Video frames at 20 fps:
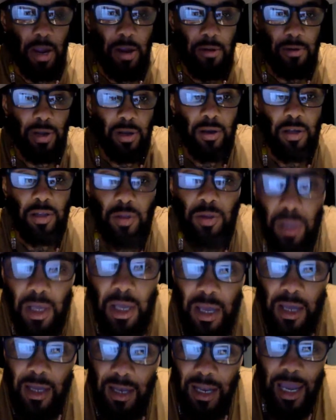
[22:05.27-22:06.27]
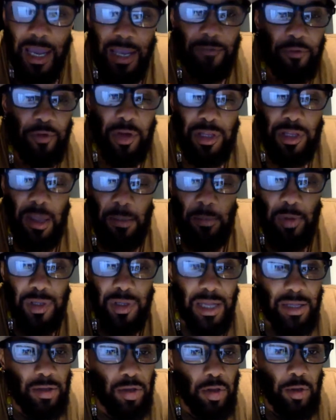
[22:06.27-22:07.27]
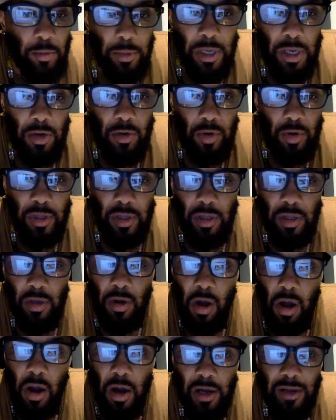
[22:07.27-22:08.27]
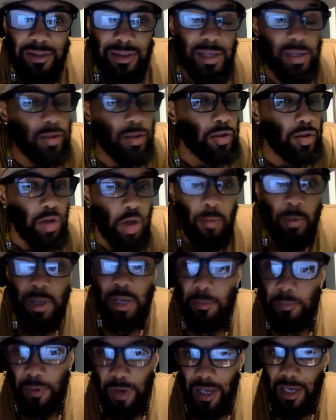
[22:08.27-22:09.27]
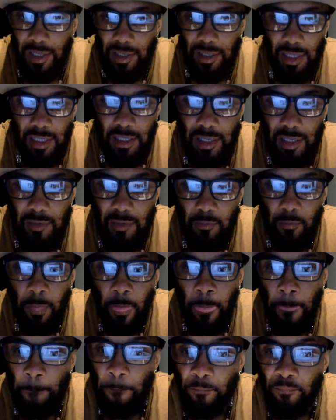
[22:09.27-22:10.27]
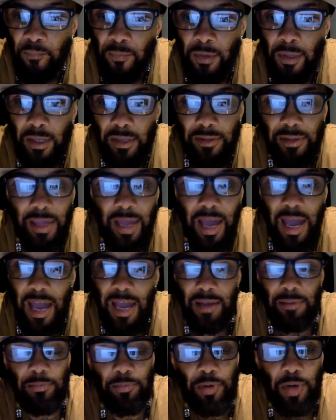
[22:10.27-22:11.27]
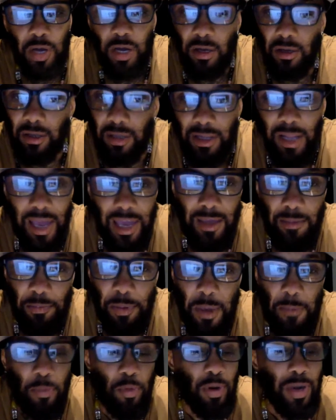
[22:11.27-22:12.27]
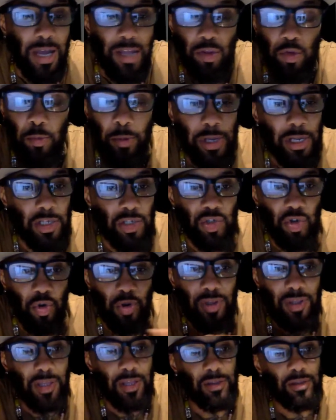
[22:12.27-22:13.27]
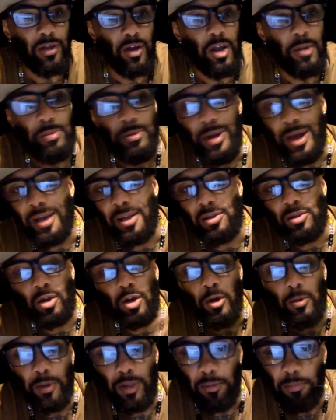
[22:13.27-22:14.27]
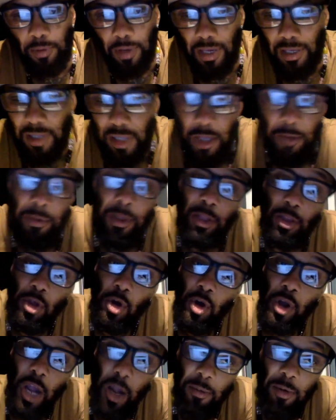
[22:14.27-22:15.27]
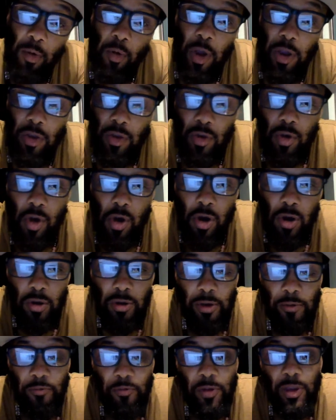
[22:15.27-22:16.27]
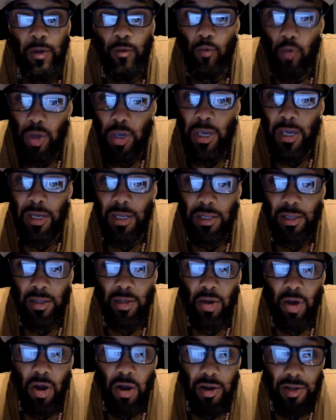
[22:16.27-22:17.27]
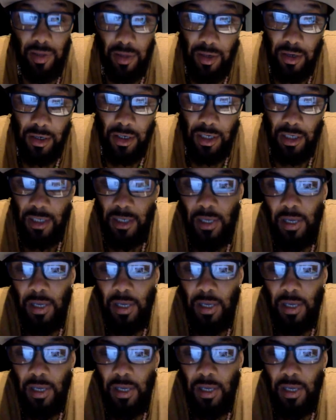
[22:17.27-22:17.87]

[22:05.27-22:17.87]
area. Because, like, for example, Santo Domingo in DR, there's so many places that, bro, like, people got too many choices. So everybody's all over the place. Even though everywhere you go on a freaking weekend in DR is good.